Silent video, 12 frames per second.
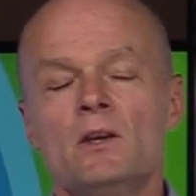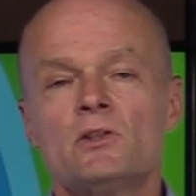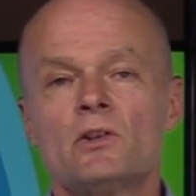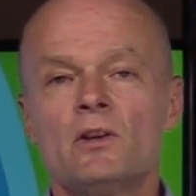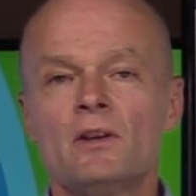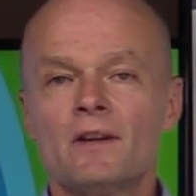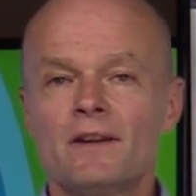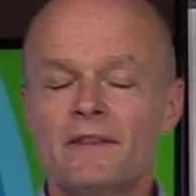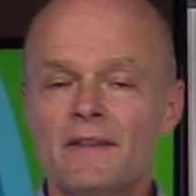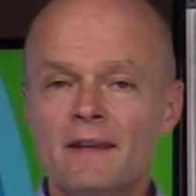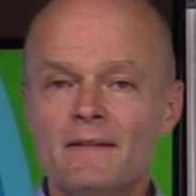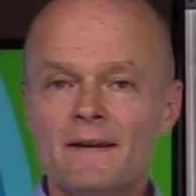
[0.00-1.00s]
So the
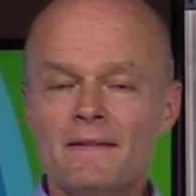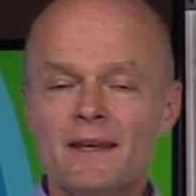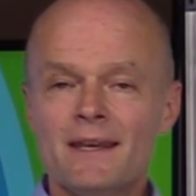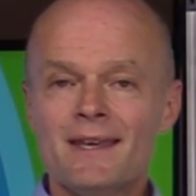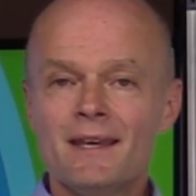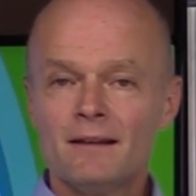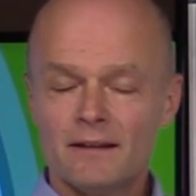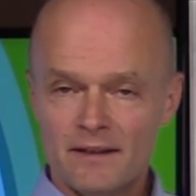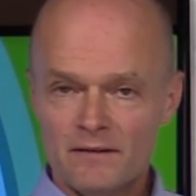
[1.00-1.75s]
thing that they kill,